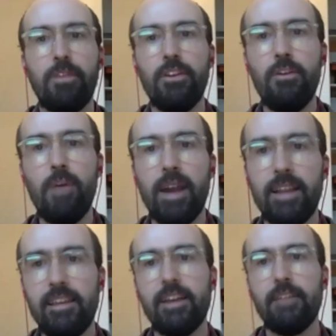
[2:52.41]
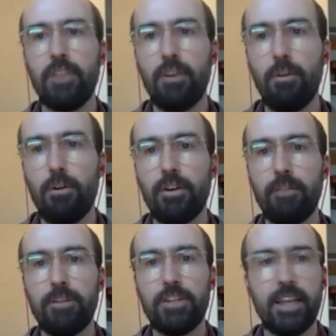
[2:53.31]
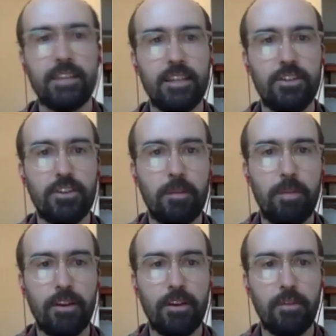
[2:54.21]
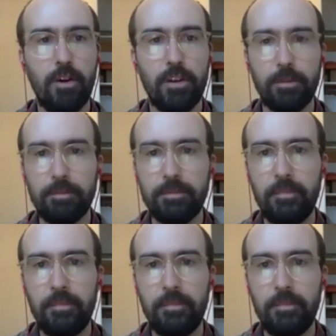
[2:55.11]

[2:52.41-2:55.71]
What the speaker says: a new idea for the order in which the essays should appear in the volume.